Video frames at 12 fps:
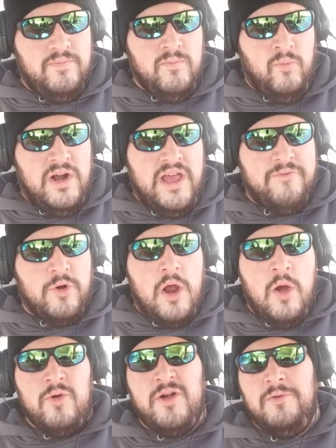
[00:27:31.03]
Whatever
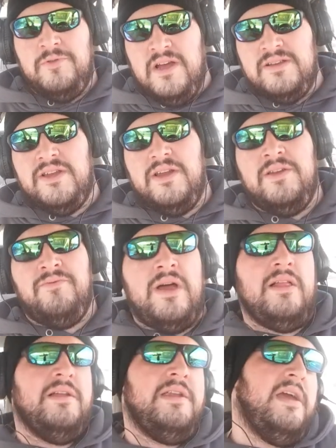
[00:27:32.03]
Oko doesn't
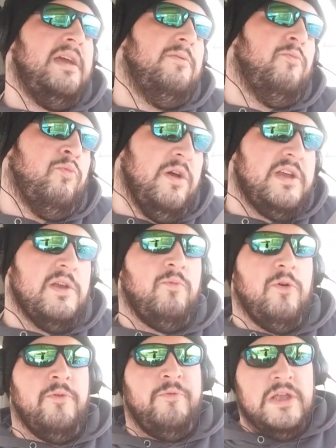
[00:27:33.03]
invalidate, Wicked
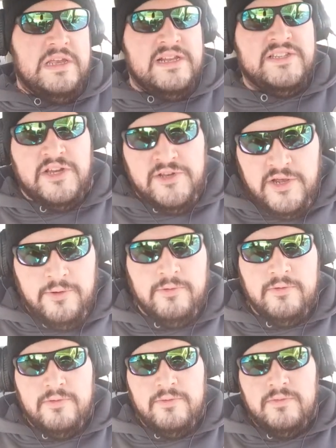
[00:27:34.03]
Wolf and Nissa do.
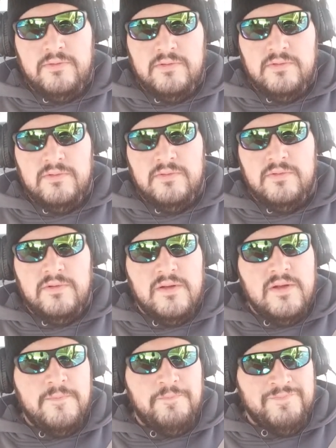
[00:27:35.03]

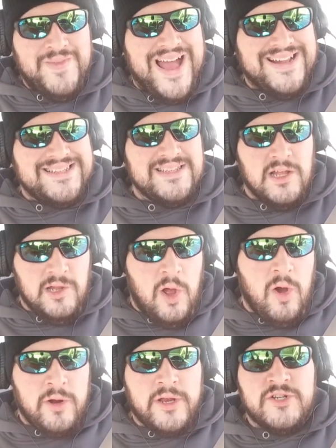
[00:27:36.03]
That's the
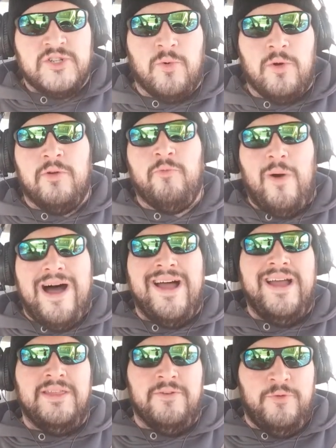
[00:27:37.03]
long and short of
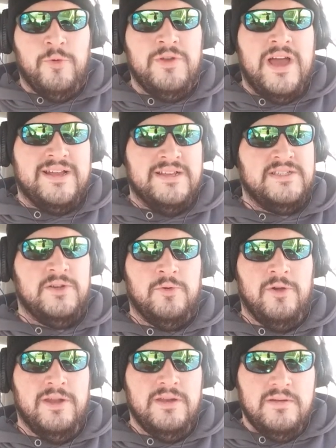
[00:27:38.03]
why the food deck is so
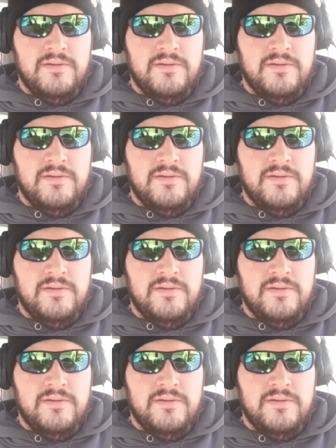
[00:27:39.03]
good.